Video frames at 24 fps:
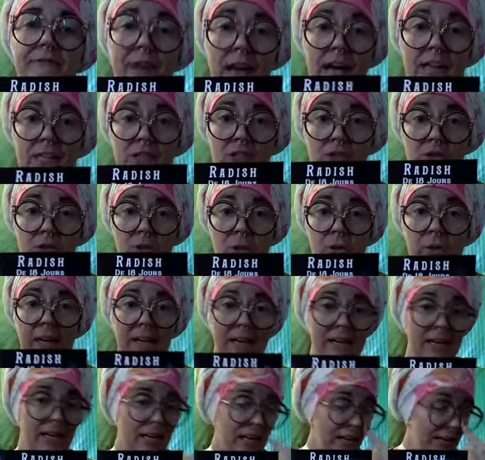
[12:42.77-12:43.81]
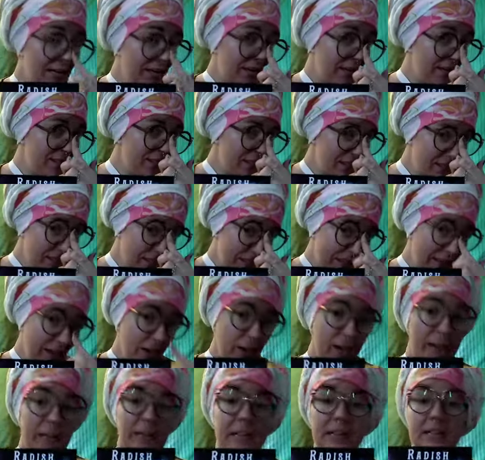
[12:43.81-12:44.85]
fast growing uh,
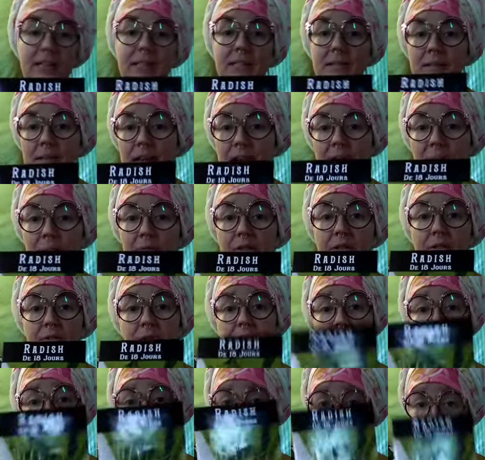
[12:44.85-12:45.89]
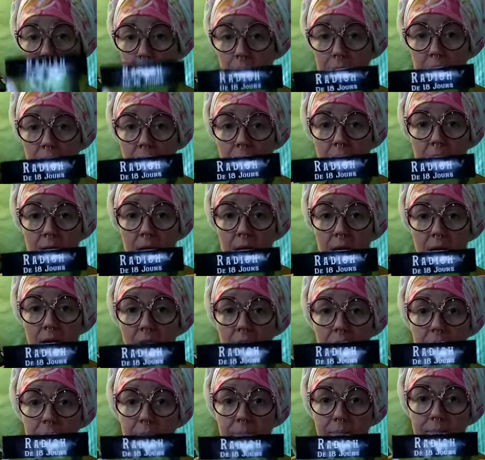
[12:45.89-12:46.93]
carrot. It's named, uh,